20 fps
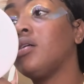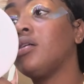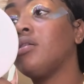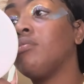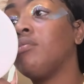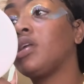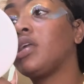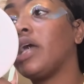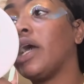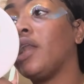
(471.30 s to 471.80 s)

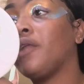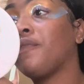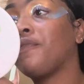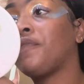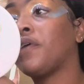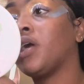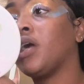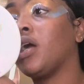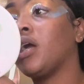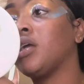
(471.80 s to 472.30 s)
Me carry the
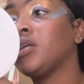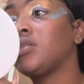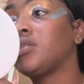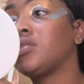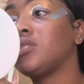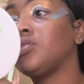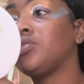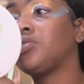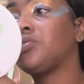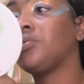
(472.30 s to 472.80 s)
first
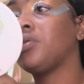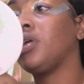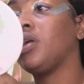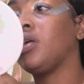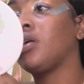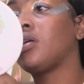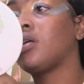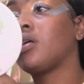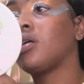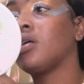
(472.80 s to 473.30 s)

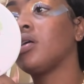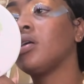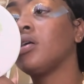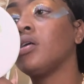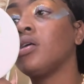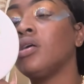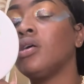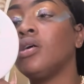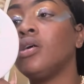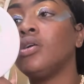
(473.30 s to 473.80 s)
drink,
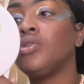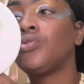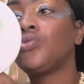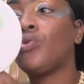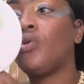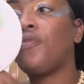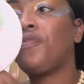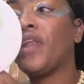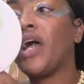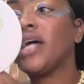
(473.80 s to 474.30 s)

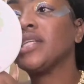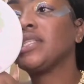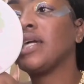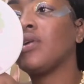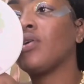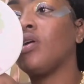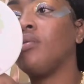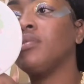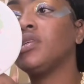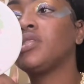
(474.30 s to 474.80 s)
two flasks of
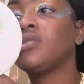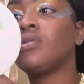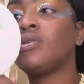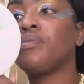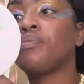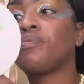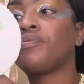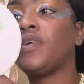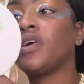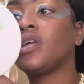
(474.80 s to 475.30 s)
rum, I'm
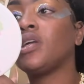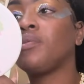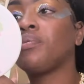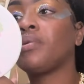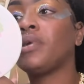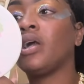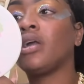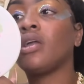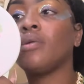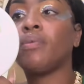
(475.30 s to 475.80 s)
so fucking
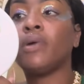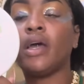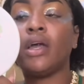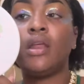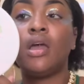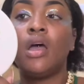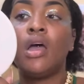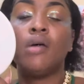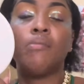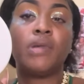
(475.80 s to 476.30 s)
preoccupied.
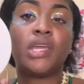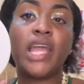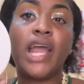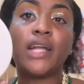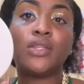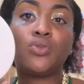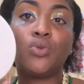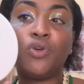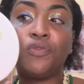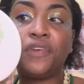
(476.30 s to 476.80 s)
Me
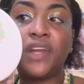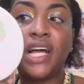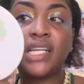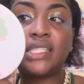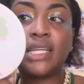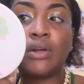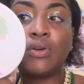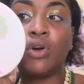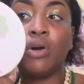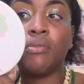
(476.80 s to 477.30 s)
carry two
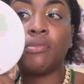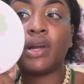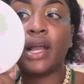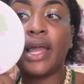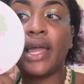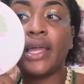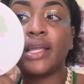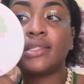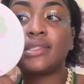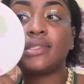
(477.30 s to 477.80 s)
flasks of rum,
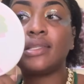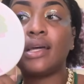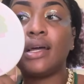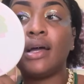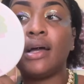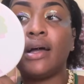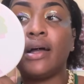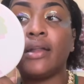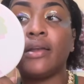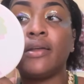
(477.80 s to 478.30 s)
right?
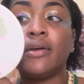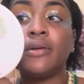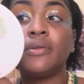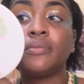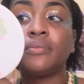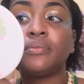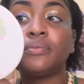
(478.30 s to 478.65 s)
And